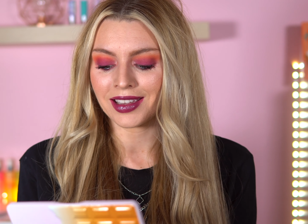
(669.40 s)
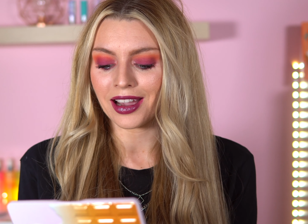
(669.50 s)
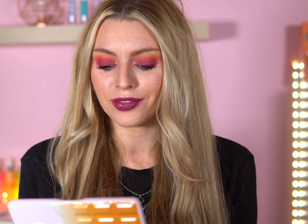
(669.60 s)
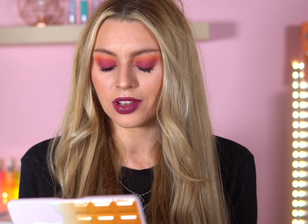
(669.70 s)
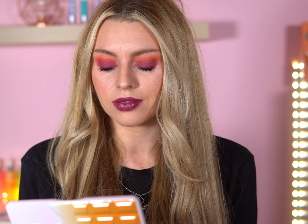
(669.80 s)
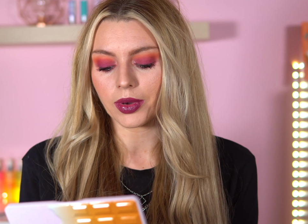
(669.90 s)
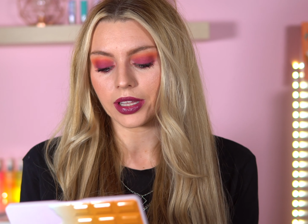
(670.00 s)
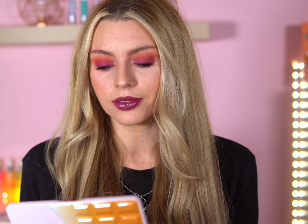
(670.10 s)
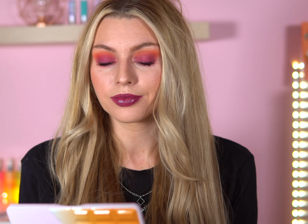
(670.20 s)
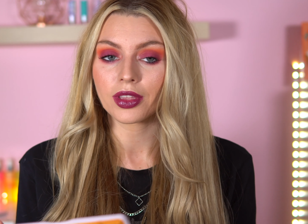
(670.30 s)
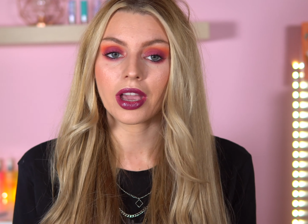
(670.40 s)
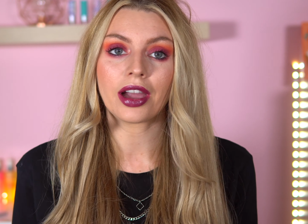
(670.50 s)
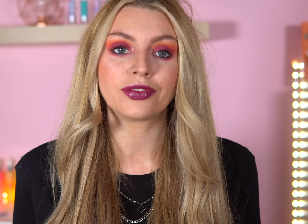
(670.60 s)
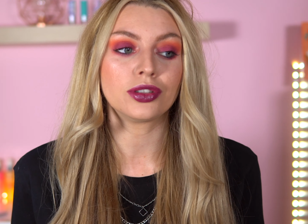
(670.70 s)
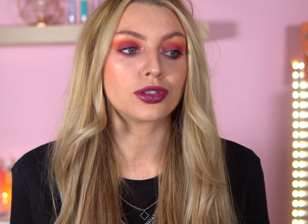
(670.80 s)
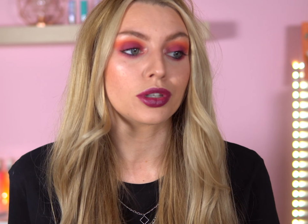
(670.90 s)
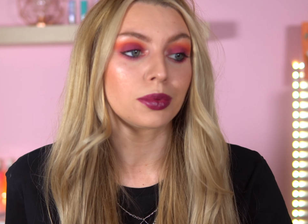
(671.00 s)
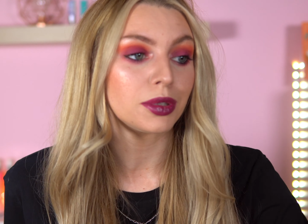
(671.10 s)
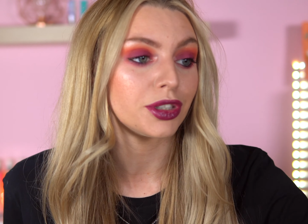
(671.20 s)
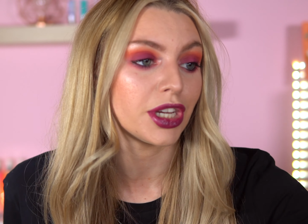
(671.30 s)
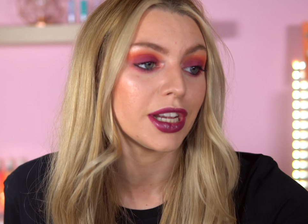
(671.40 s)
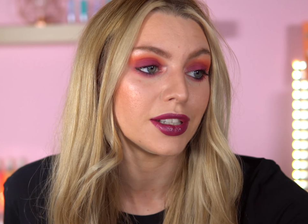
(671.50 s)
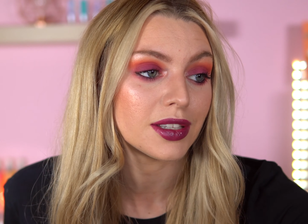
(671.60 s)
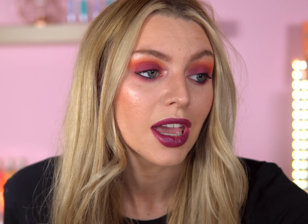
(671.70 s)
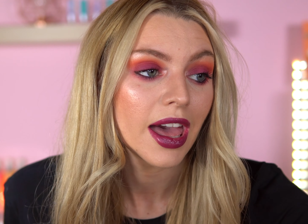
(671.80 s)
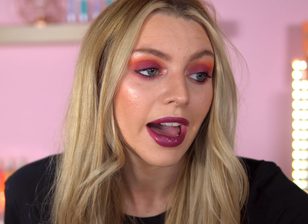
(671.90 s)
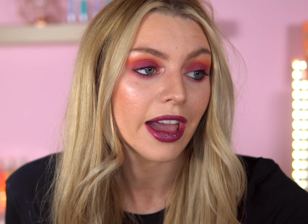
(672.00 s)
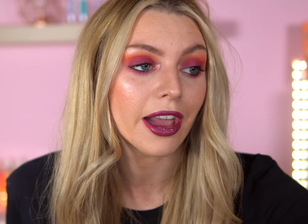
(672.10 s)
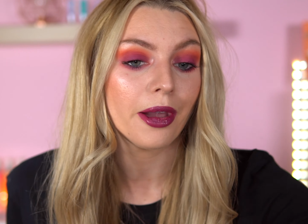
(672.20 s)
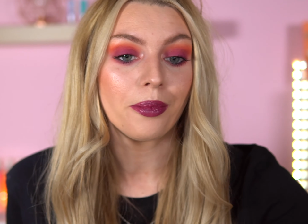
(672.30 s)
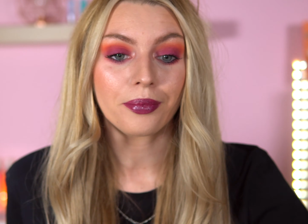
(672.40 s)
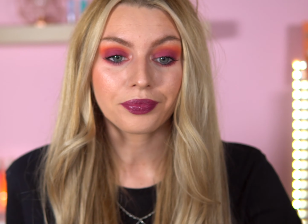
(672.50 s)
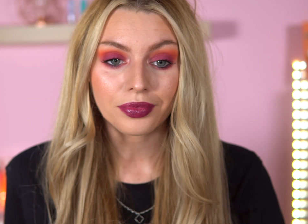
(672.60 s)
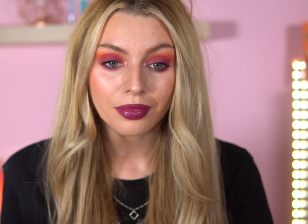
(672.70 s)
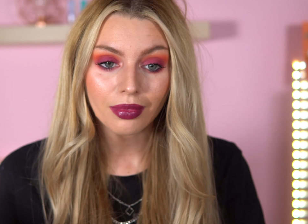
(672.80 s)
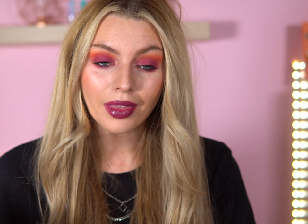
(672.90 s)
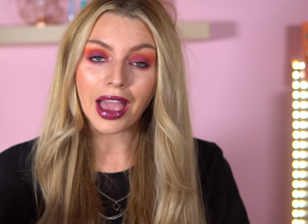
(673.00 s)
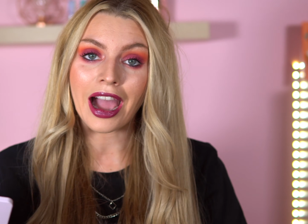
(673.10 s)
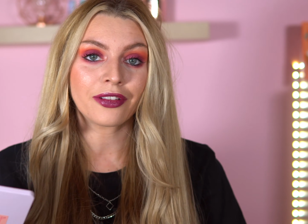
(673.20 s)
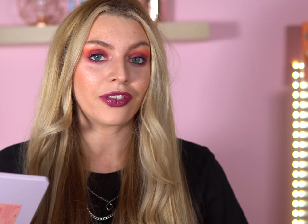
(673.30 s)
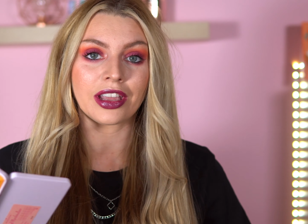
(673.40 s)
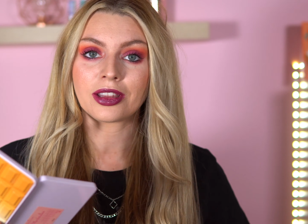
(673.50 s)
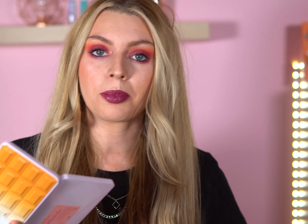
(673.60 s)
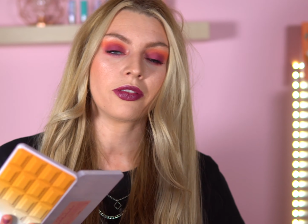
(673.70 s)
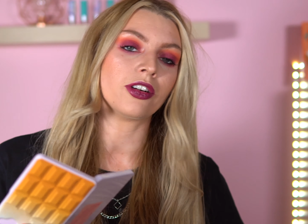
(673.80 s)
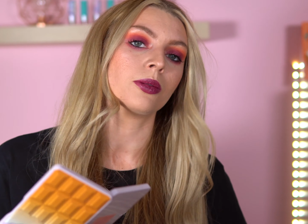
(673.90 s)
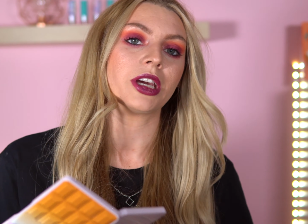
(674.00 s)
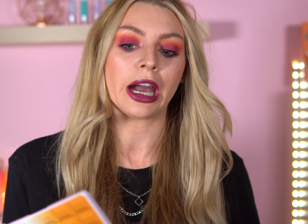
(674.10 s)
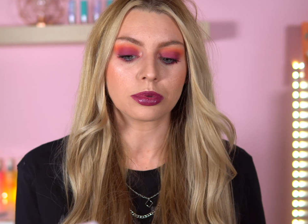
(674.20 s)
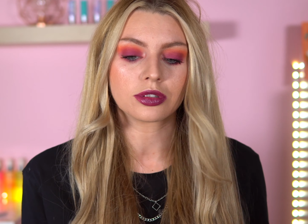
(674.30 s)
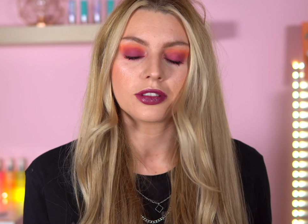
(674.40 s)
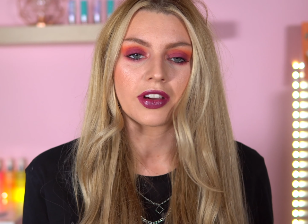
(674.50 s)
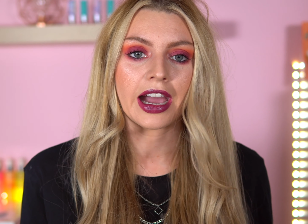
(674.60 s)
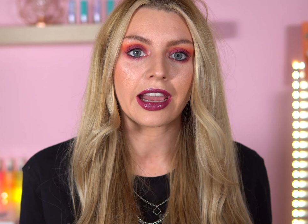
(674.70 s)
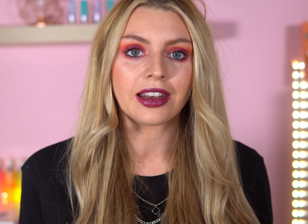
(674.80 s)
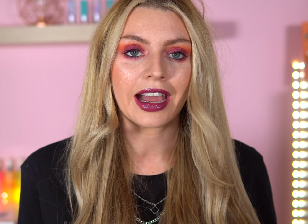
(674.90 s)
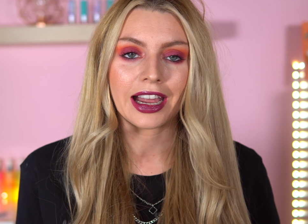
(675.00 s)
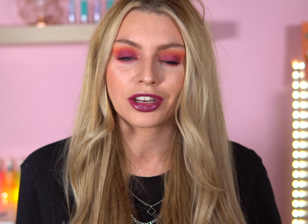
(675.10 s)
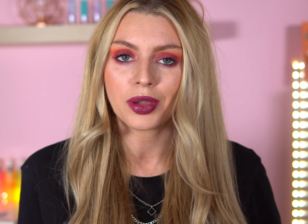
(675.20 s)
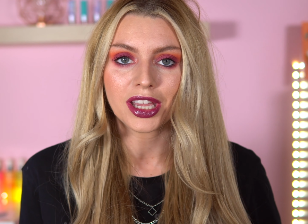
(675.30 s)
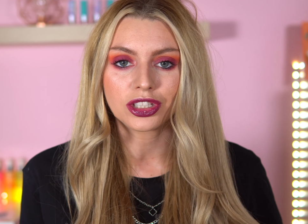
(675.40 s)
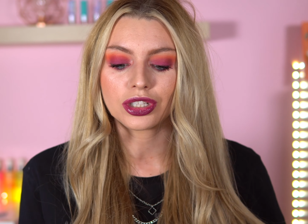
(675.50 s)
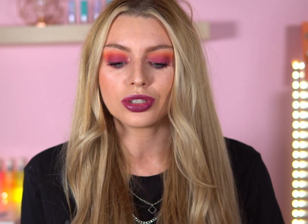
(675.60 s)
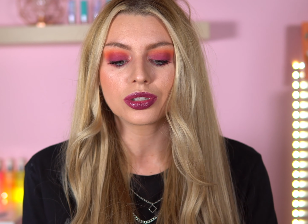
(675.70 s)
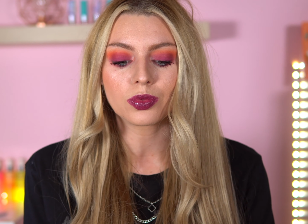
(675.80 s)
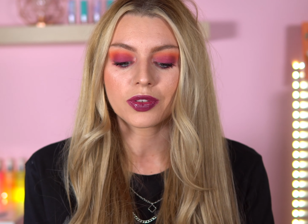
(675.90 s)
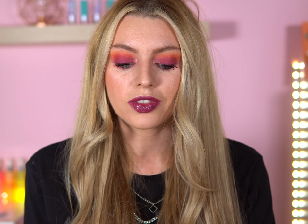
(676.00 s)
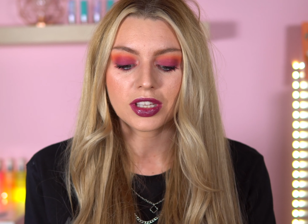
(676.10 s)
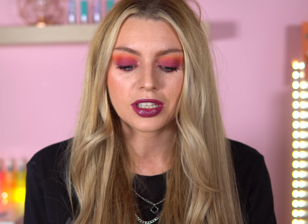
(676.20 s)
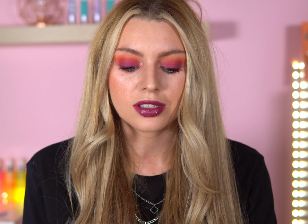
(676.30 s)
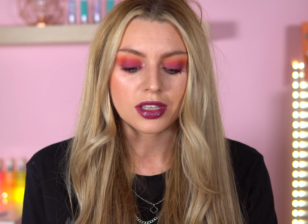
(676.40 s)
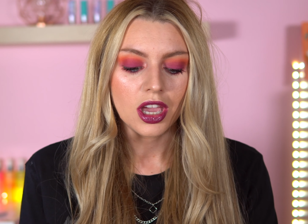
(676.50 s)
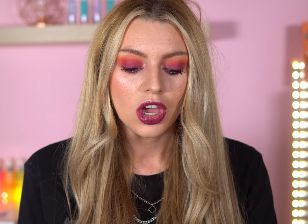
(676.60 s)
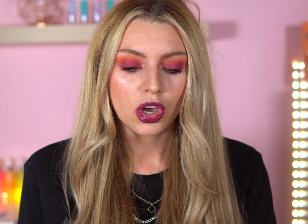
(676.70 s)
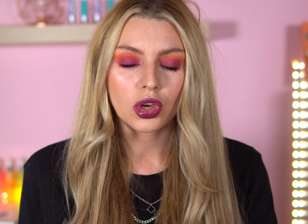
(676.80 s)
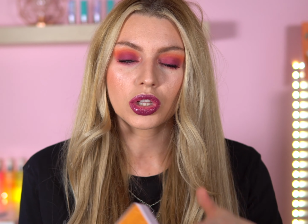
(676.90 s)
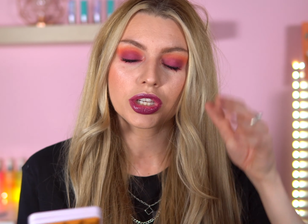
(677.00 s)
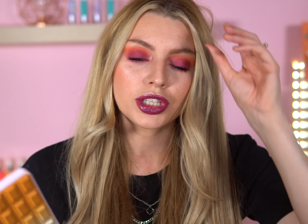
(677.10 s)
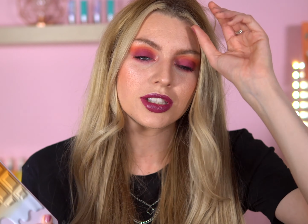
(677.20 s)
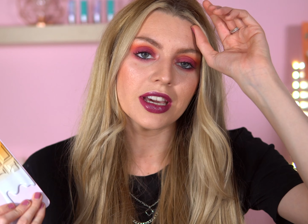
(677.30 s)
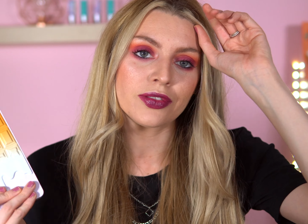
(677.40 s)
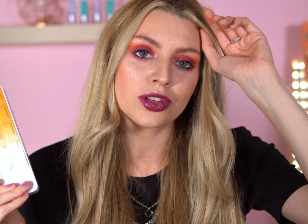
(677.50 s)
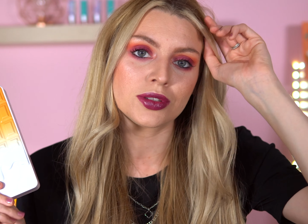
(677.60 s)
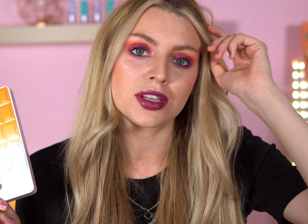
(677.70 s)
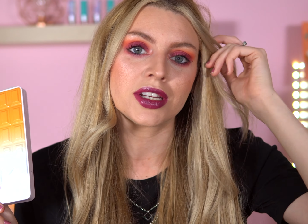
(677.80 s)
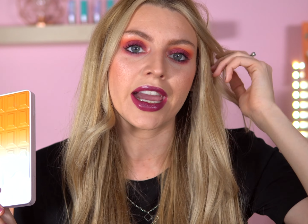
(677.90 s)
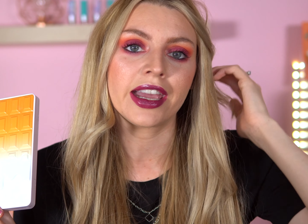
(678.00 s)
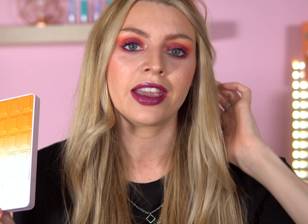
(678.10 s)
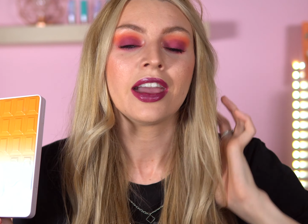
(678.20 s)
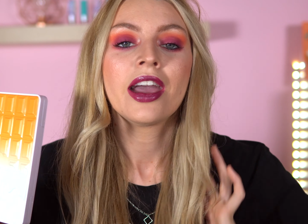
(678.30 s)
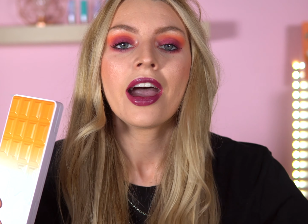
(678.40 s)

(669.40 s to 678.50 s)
yeah, well, I've used a couple of shades. Um, I think they performed absolutely fine. I had no issues with these colours that I've used today.